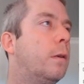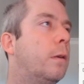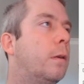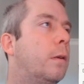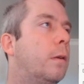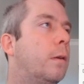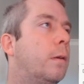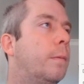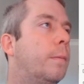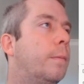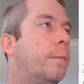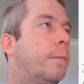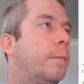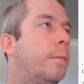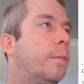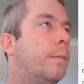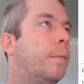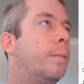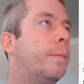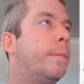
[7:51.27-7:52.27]

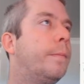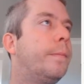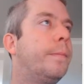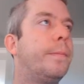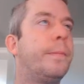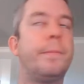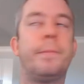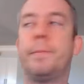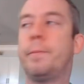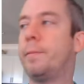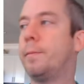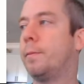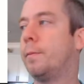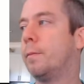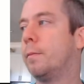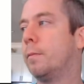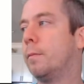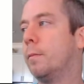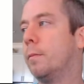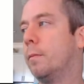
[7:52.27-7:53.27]

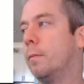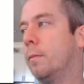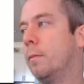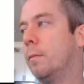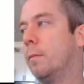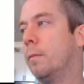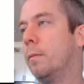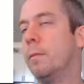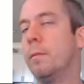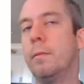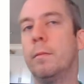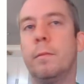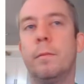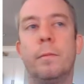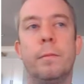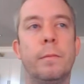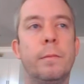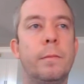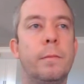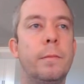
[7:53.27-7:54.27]

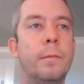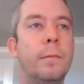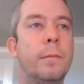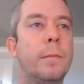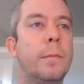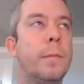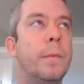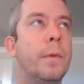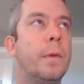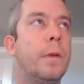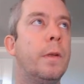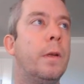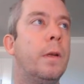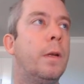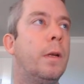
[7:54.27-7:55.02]
(no one is talking)